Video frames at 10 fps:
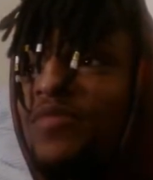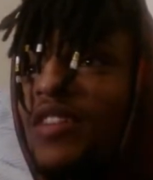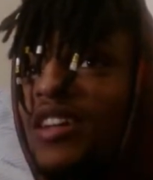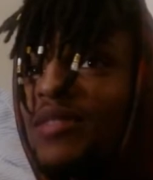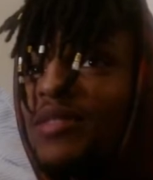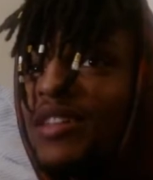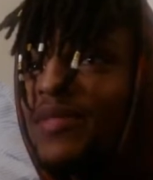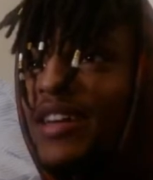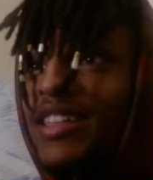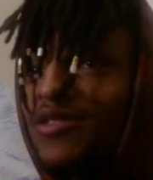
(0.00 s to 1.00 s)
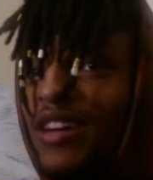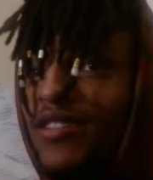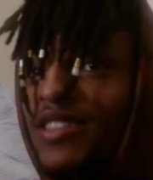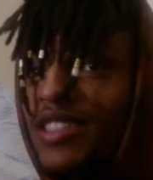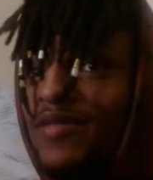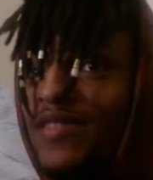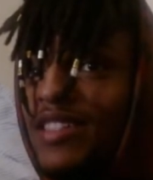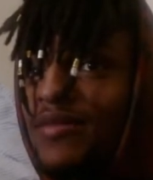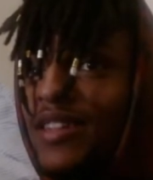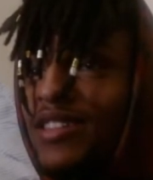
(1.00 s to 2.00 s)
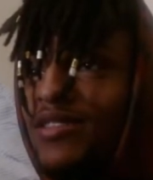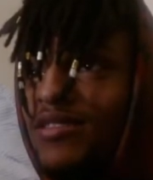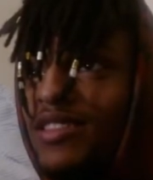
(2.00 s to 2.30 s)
Let me get back to where I was. I'm gonna get back to where I was.